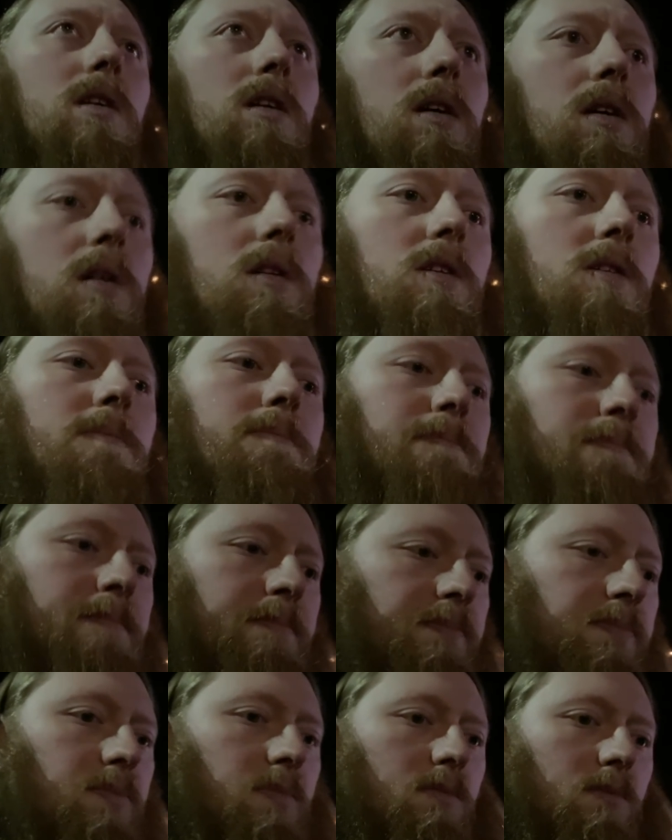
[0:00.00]
Um,
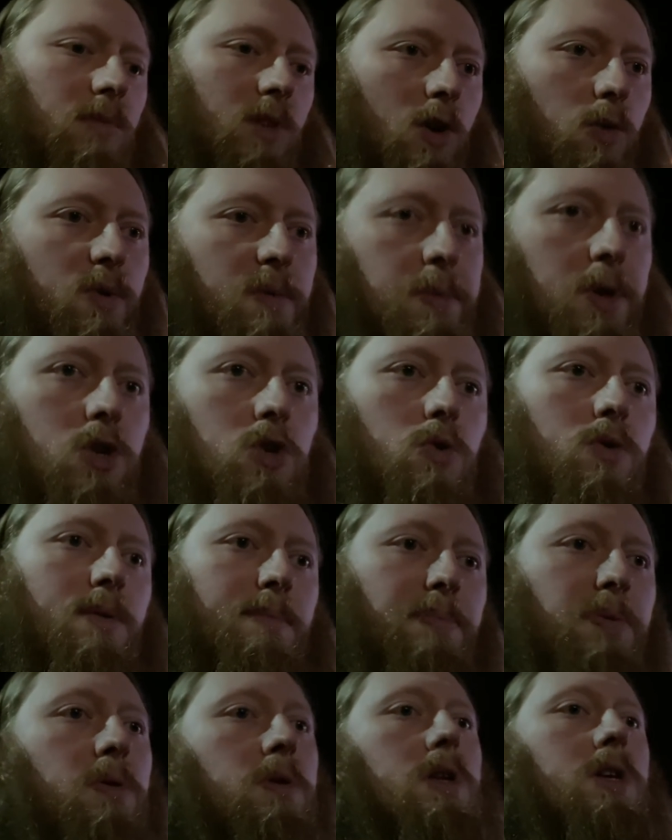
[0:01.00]
we've been
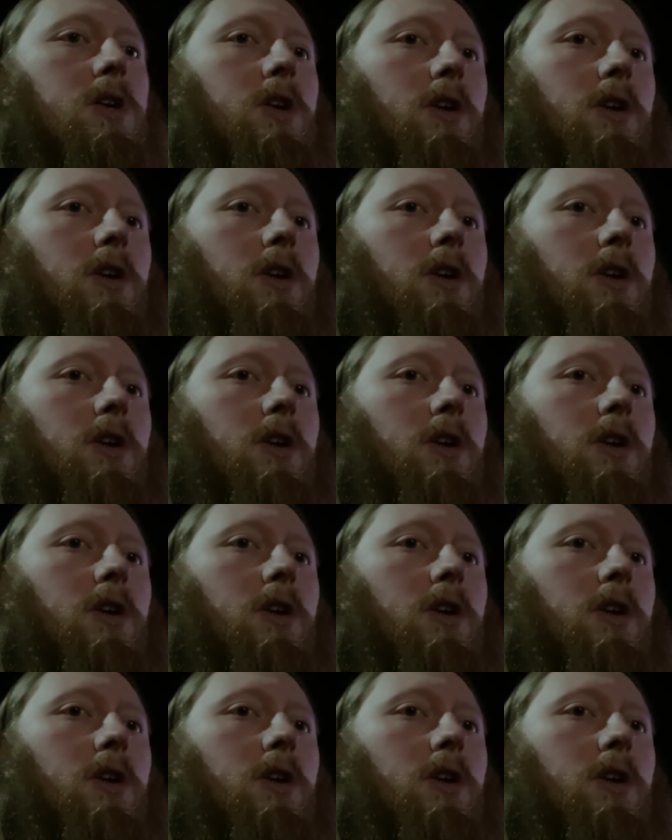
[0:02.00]
doing pretty